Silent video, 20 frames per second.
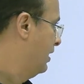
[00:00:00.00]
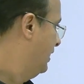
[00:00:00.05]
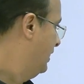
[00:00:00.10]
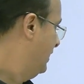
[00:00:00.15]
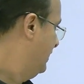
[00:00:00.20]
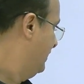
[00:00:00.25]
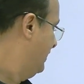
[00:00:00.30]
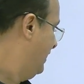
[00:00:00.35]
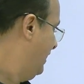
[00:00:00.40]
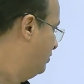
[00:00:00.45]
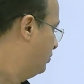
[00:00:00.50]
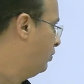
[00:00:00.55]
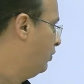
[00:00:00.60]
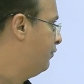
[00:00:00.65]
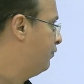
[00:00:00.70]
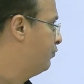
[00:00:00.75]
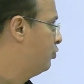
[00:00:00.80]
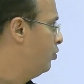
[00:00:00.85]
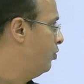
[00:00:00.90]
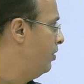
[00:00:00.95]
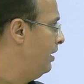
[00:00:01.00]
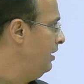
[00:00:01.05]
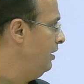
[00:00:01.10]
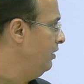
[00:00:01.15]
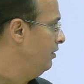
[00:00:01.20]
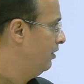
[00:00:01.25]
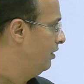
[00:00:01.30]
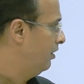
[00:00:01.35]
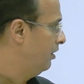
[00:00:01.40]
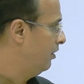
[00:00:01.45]
In case of
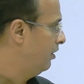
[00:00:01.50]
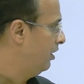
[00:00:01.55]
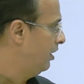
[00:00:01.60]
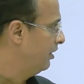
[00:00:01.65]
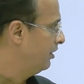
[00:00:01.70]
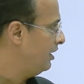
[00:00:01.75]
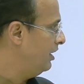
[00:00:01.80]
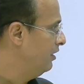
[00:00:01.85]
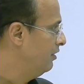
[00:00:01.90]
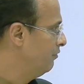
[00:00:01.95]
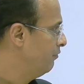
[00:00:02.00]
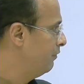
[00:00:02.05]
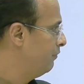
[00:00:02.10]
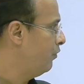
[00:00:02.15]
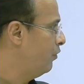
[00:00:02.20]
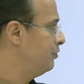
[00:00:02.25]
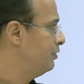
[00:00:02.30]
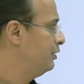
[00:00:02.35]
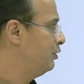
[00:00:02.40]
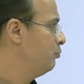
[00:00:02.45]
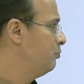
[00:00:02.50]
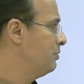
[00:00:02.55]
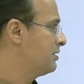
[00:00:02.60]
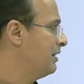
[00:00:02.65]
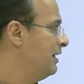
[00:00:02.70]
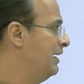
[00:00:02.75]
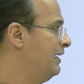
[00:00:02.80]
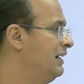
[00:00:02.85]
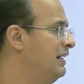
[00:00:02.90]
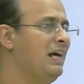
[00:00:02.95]
QA, again, we found it to be
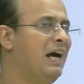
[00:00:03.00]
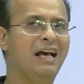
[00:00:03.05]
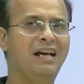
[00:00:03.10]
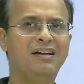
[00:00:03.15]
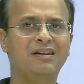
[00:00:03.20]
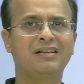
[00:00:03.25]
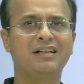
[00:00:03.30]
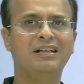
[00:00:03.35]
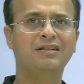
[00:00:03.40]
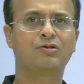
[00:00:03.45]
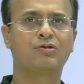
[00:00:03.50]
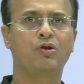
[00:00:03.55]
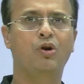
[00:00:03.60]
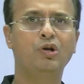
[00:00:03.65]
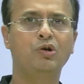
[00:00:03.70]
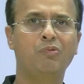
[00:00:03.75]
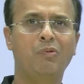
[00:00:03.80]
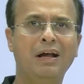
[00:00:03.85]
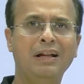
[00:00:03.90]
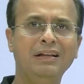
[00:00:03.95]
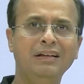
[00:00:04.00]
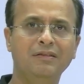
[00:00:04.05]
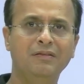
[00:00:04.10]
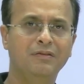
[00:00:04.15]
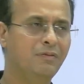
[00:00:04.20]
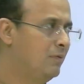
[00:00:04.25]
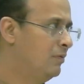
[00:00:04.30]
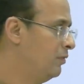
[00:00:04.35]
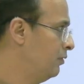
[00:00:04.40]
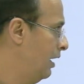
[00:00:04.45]
slightly higher than slot 1
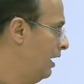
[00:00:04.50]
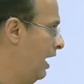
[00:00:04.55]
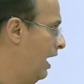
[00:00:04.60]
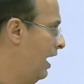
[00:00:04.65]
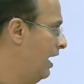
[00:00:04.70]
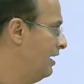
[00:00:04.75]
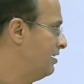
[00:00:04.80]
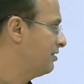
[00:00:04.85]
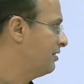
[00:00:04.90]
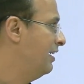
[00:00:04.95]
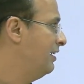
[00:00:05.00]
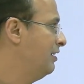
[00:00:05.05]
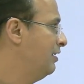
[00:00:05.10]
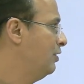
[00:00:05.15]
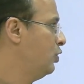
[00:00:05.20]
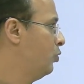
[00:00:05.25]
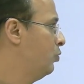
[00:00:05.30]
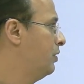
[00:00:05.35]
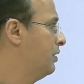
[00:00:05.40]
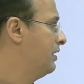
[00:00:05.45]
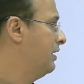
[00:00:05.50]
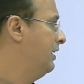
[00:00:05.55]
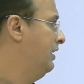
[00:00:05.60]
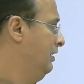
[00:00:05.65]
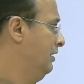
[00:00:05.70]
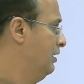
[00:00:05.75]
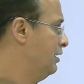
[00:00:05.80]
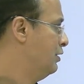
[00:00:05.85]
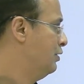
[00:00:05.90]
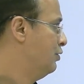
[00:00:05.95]
and slightly lower
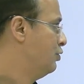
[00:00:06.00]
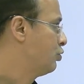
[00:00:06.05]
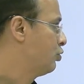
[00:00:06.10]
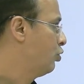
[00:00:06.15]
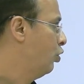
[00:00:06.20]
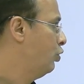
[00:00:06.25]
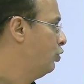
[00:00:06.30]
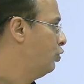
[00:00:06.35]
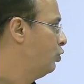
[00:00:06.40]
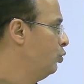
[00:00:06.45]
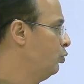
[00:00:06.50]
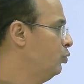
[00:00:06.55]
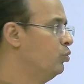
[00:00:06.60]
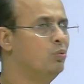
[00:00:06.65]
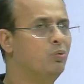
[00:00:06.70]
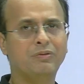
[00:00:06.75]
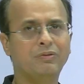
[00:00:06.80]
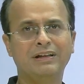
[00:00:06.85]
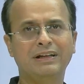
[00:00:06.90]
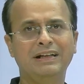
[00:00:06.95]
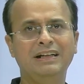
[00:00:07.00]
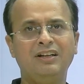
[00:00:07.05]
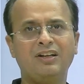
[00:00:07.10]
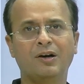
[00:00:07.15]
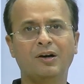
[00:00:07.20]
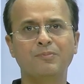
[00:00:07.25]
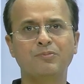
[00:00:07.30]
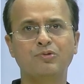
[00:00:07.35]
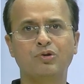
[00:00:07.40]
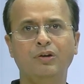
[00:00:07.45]
than slot 2 in
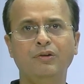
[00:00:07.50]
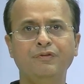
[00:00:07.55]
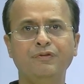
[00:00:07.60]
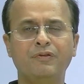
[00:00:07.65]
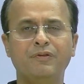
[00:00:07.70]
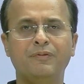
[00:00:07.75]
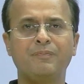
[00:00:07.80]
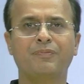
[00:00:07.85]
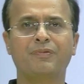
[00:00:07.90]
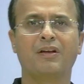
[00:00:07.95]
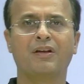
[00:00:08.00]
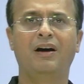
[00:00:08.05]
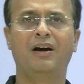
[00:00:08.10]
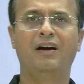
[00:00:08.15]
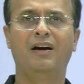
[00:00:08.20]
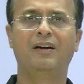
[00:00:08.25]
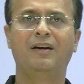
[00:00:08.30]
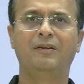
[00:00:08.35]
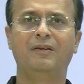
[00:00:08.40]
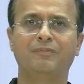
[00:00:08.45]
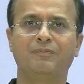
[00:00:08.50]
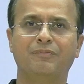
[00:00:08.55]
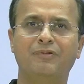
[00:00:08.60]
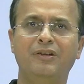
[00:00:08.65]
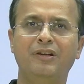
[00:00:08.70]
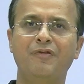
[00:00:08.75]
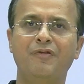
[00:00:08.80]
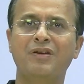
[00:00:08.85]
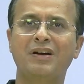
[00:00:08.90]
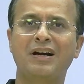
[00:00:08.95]
terms of
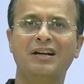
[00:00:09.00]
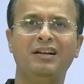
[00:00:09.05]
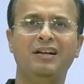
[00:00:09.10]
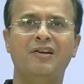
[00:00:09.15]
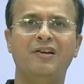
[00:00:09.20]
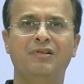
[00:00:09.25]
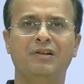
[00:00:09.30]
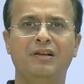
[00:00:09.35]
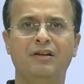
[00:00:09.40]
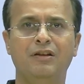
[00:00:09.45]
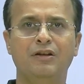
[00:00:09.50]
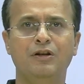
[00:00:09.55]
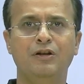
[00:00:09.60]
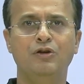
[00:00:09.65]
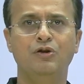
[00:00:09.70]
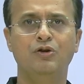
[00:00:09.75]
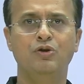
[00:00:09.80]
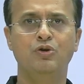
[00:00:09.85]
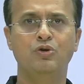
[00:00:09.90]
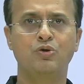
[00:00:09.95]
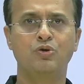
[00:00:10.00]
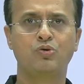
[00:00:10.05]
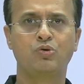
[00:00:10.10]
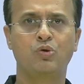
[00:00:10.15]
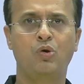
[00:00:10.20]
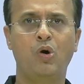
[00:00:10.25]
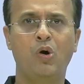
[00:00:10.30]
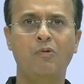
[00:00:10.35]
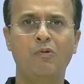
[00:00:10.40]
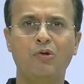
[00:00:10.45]
difficulty level.
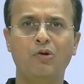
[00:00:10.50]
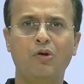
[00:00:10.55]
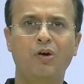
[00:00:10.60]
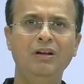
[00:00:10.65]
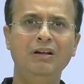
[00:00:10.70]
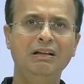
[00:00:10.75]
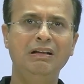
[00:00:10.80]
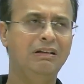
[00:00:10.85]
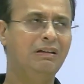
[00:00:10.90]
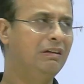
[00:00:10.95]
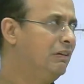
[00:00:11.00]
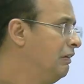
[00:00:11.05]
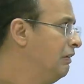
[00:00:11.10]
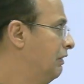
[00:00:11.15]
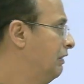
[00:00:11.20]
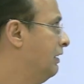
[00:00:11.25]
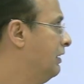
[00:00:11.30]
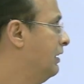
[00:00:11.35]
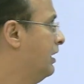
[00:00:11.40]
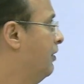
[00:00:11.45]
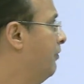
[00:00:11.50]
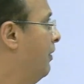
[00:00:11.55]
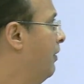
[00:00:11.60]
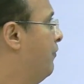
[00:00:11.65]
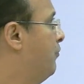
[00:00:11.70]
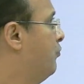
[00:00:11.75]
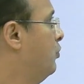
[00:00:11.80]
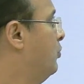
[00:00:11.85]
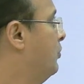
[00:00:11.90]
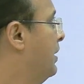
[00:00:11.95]
So overall, if I
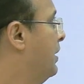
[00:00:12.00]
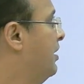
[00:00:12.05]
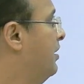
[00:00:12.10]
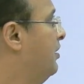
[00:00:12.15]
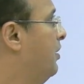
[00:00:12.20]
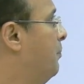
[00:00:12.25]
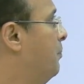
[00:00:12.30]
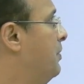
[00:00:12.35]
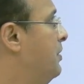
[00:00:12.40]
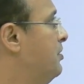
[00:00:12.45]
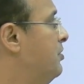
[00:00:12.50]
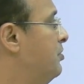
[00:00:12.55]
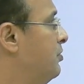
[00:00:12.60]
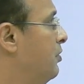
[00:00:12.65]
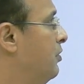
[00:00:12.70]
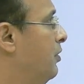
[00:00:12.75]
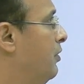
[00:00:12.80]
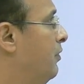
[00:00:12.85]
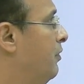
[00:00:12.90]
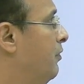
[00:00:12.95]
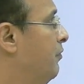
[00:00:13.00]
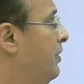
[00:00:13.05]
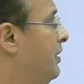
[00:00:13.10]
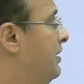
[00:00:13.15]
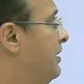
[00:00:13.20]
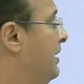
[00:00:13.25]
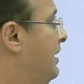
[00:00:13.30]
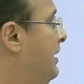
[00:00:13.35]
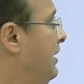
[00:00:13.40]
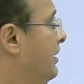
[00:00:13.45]
have to look at the numbers,
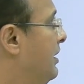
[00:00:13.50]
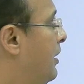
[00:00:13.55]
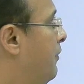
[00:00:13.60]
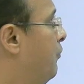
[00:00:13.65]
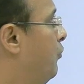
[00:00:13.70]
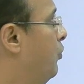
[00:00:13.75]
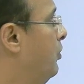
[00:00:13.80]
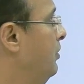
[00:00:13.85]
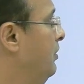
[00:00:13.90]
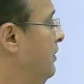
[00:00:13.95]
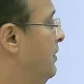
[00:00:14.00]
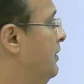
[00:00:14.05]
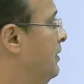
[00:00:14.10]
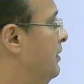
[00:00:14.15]
we think that for